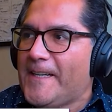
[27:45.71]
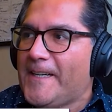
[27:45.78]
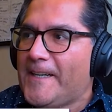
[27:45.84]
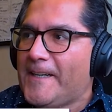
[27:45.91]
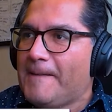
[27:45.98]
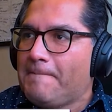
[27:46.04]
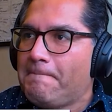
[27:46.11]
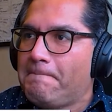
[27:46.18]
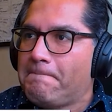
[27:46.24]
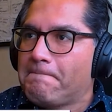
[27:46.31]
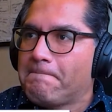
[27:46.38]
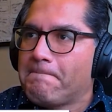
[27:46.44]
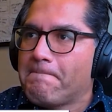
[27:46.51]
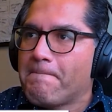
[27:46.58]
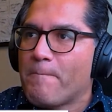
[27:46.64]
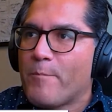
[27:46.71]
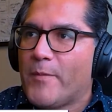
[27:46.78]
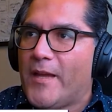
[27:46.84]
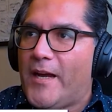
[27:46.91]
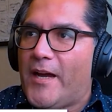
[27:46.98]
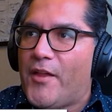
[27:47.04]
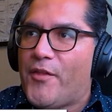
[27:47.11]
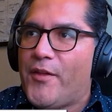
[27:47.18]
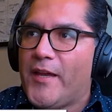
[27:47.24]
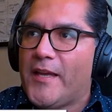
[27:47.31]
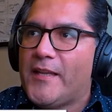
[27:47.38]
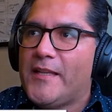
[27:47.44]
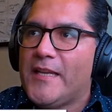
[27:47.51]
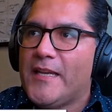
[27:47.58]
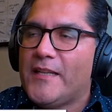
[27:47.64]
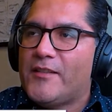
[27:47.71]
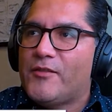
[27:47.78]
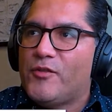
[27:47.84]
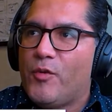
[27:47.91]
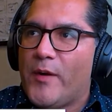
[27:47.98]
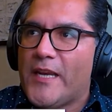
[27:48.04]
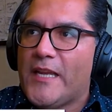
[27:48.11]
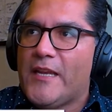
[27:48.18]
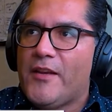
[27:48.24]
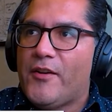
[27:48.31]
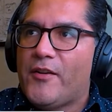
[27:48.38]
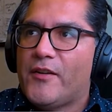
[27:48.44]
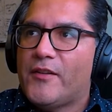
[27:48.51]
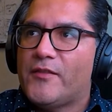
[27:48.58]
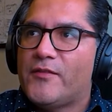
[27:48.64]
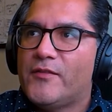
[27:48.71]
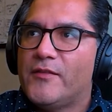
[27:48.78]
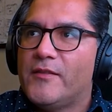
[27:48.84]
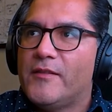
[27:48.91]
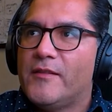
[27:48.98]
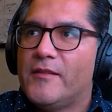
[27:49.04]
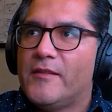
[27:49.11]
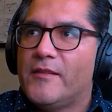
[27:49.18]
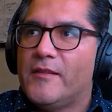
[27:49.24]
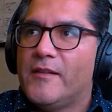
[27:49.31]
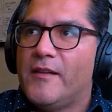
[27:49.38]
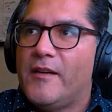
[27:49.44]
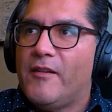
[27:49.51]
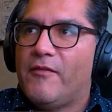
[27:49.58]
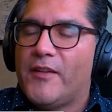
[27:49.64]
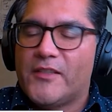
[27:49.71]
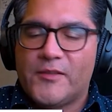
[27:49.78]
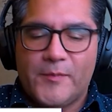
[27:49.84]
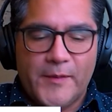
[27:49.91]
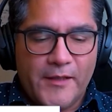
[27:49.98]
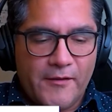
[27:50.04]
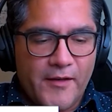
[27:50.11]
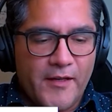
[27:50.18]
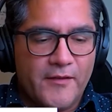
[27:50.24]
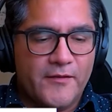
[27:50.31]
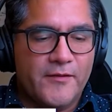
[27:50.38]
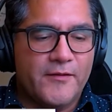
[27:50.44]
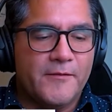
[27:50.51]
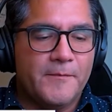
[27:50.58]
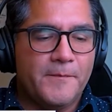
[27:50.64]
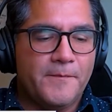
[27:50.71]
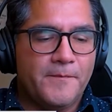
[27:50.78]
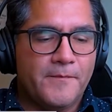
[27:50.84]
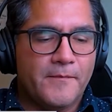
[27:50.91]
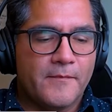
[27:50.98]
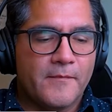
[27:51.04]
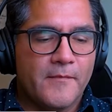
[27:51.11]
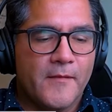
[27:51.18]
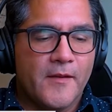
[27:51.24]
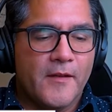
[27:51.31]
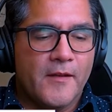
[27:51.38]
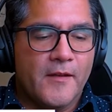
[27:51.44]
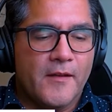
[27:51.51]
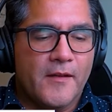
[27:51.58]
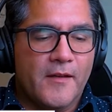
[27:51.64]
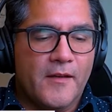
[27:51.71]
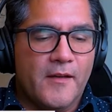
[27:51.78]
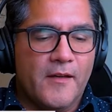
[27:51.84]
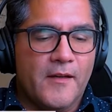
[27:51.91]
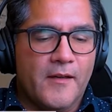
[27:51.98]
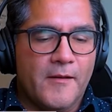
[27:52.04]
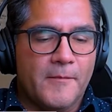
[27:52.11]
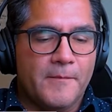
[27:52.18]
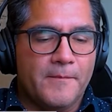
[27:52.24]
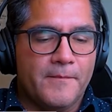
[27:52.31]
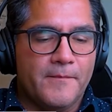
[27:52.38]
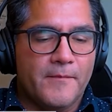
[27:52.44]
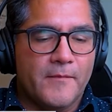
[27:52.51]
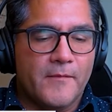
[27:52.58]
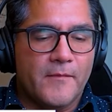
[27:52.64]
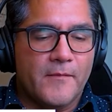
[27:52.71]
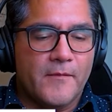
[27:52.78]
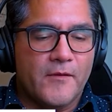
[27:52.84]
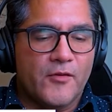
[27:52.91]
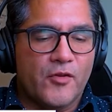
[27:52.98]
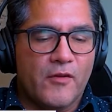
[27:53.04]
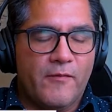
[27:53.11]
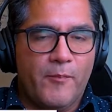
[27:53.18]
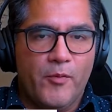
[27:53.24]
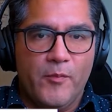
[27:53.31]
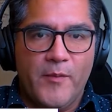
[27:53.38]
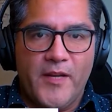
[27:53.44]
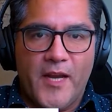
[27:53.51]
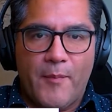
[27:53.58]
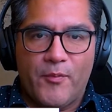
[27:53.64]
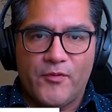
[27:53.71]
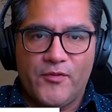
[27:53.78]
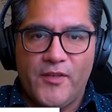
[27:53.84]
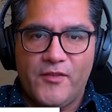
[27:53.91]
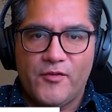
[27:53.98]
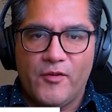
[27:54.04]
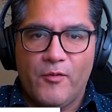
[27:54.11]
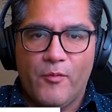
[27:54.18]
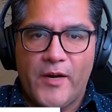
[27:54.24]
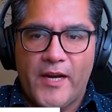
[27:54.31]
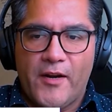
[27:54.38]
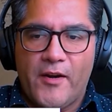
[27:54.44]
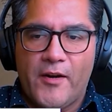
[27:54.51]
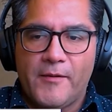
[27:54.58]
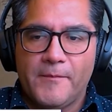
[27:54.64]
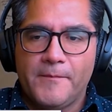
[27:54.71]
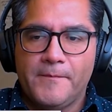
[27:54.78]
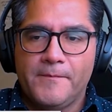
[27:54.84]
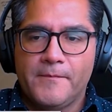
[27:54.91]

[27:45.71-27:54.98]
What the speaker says: I think the 20 years of experience sort of put me in a position where